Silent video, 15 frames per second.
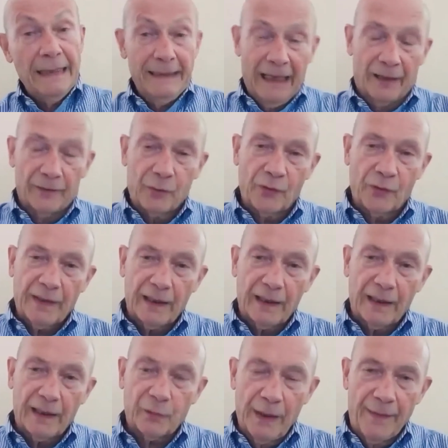Now, to
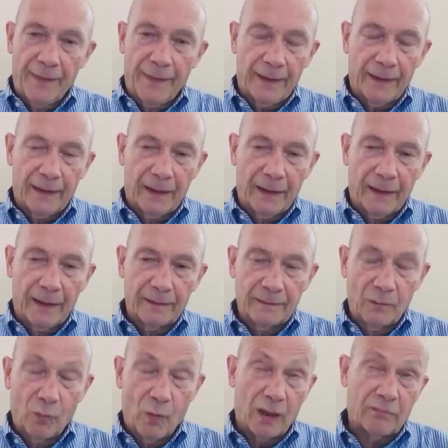start with
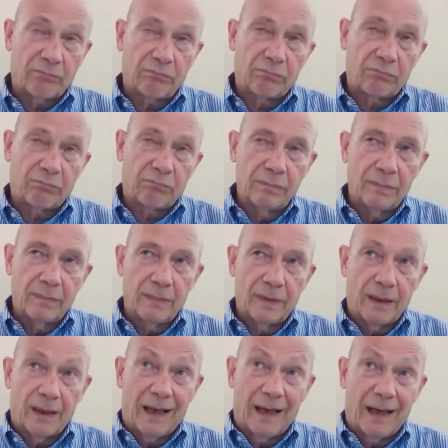what
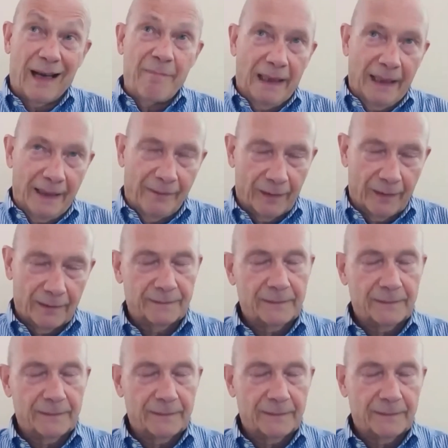I believe